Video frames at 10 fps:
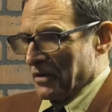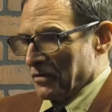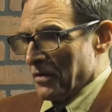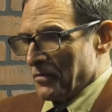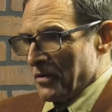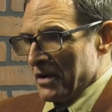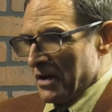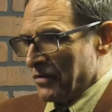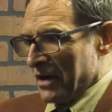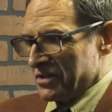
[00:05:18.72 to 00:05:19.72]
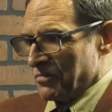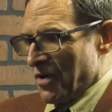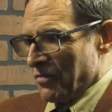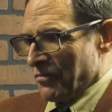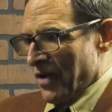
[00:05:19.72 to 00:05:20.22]
delivery, and they taught you
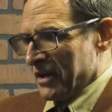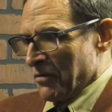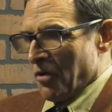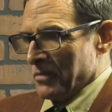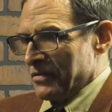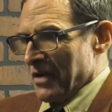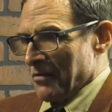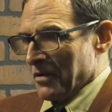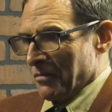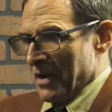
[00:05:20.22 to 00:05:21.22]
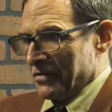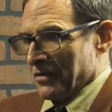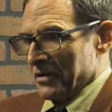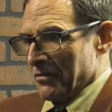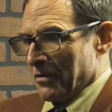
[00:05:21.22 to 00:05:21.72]
about writing your own material based
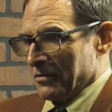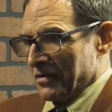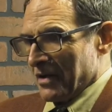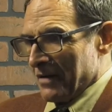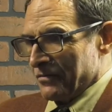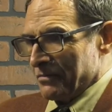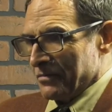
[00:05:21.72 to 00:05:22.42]
on your own stuff?